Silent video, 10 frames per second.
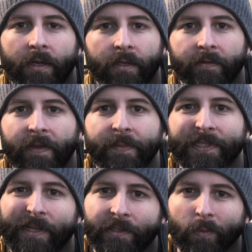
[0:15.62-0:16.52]
Famous
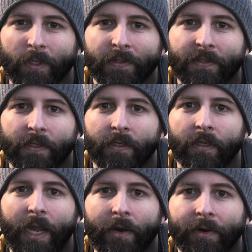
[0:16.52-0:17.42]
last words,
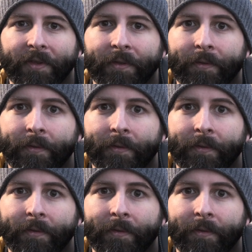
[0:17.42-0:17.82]
Erik.